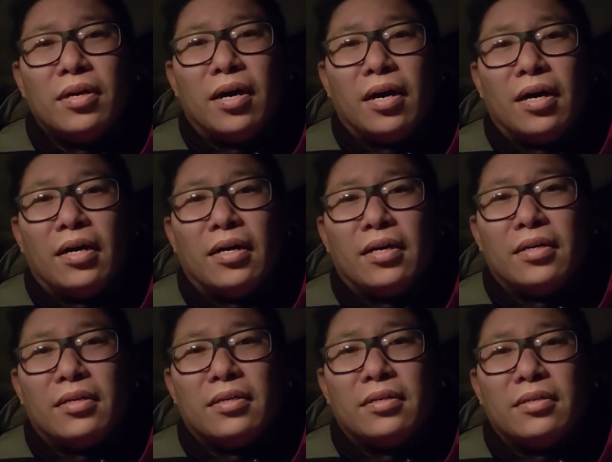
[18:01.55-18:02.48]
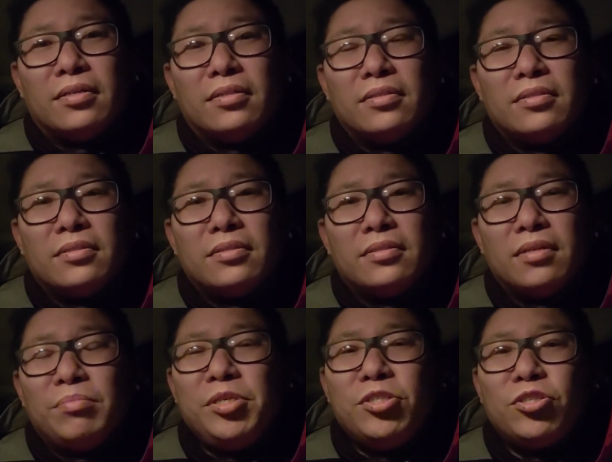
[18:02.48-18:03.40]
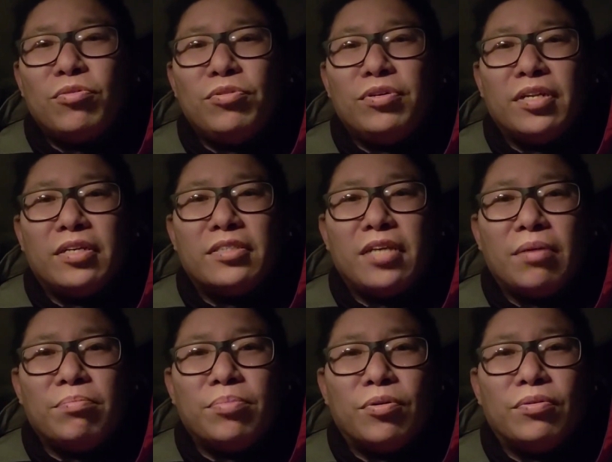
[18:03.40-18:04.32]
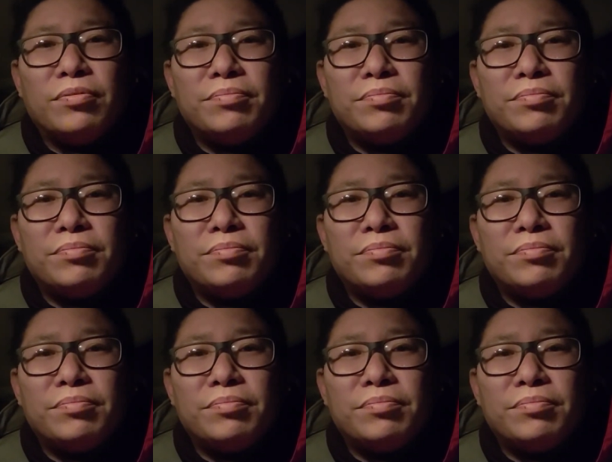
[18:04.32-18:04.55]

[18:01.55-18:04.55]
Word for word: uh, let me show you an example